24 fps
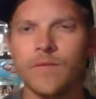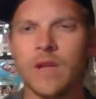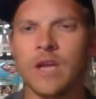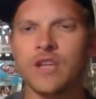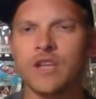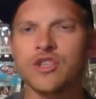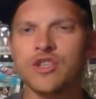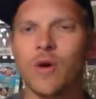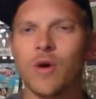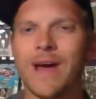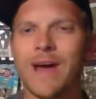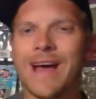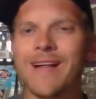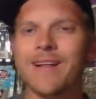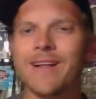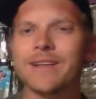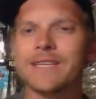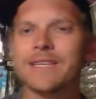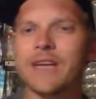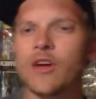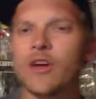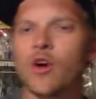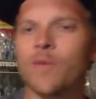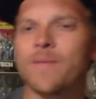So, Alex,
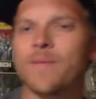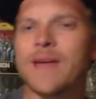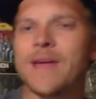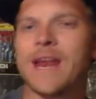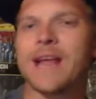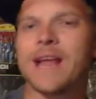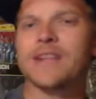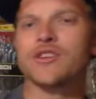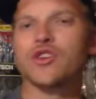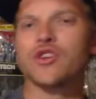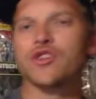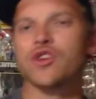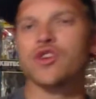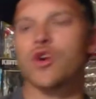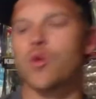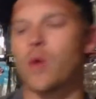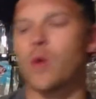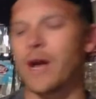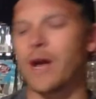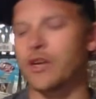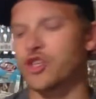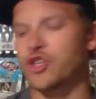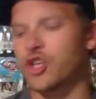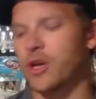I hope that answers your
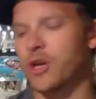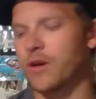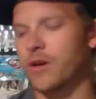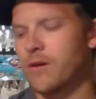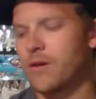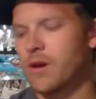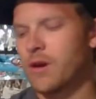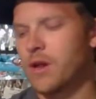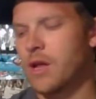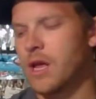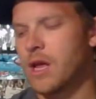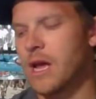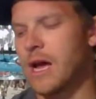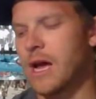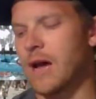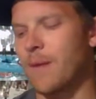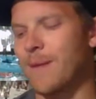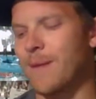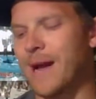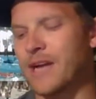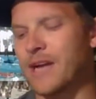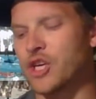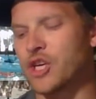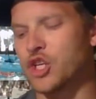question. Um,
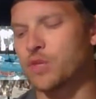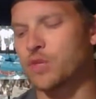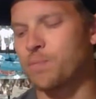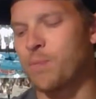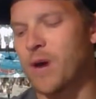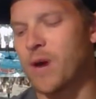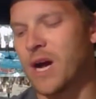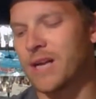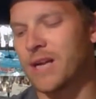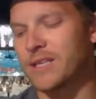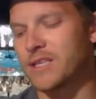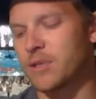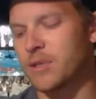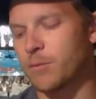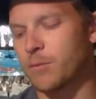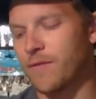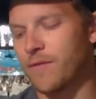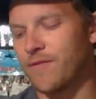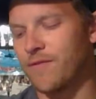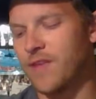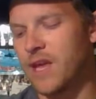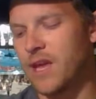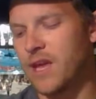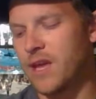I just bought some of
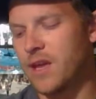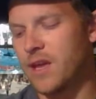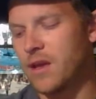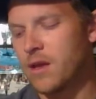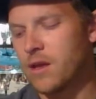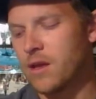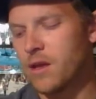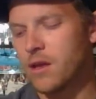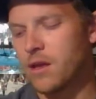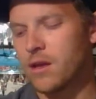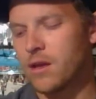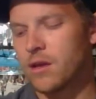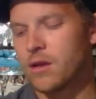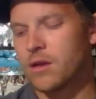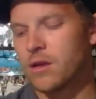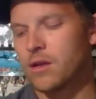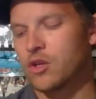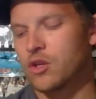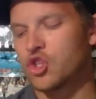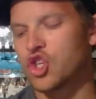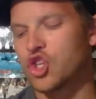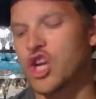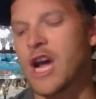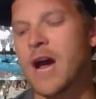the
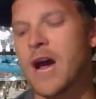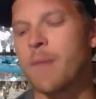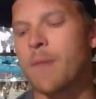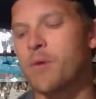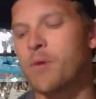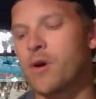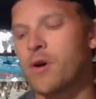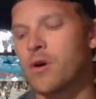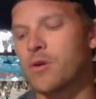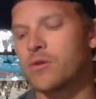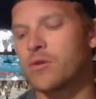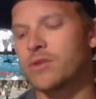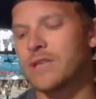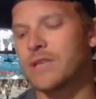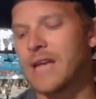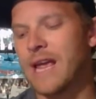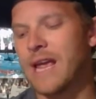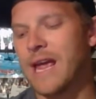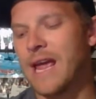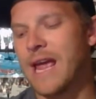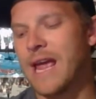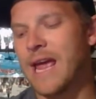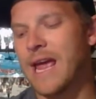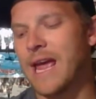Choppos
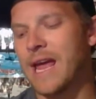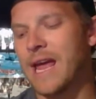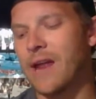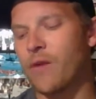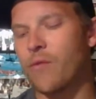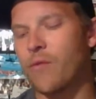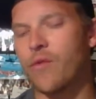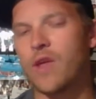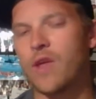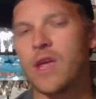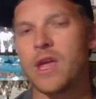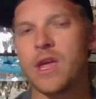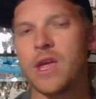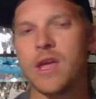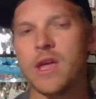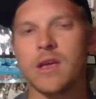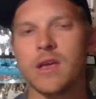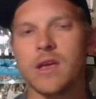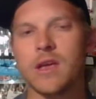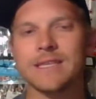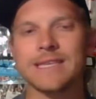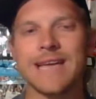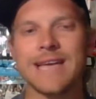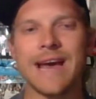and the
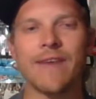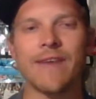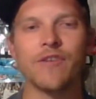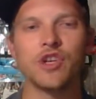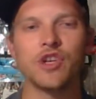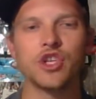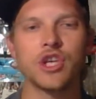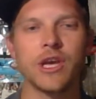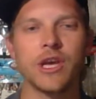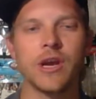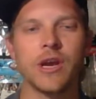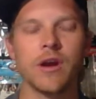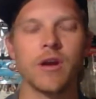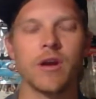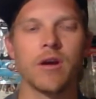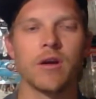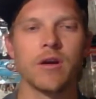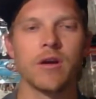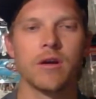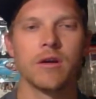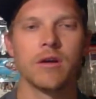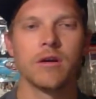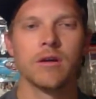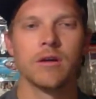Savage Gear
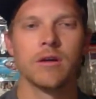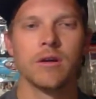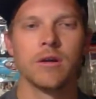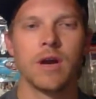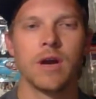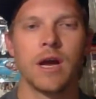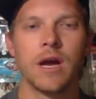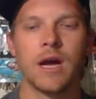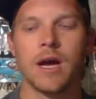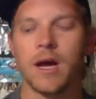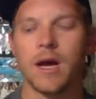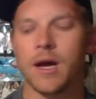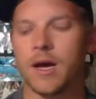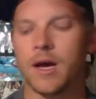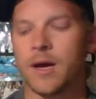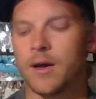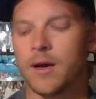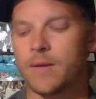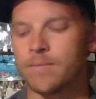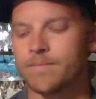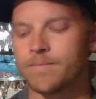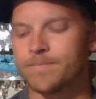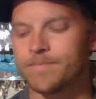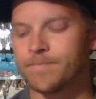
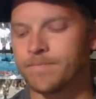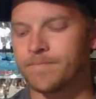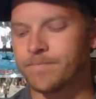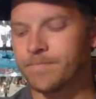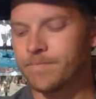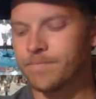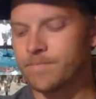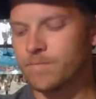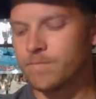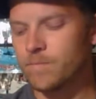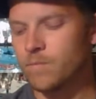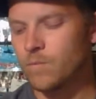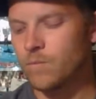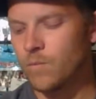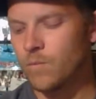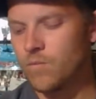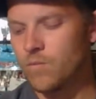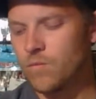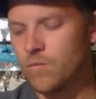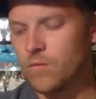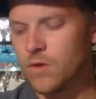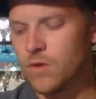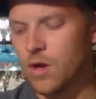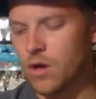um,
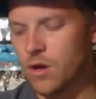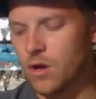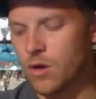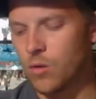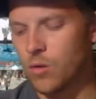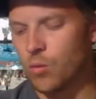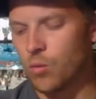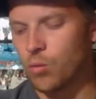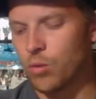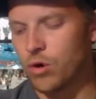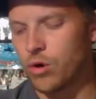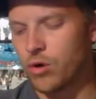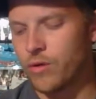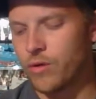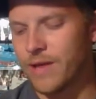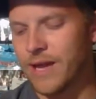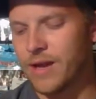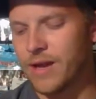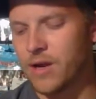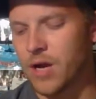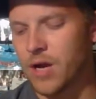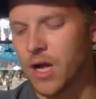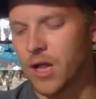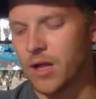what do they
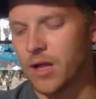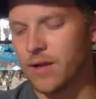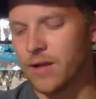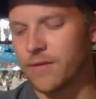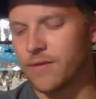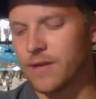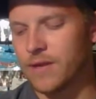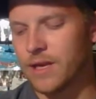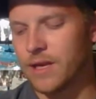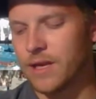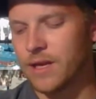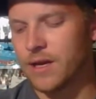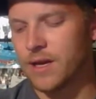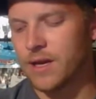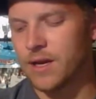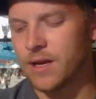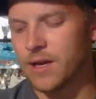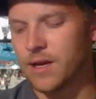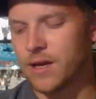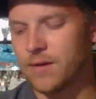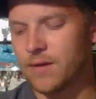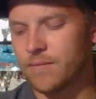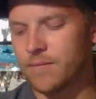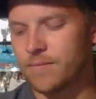call it?
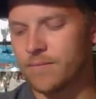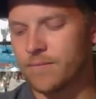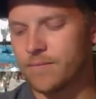The uh,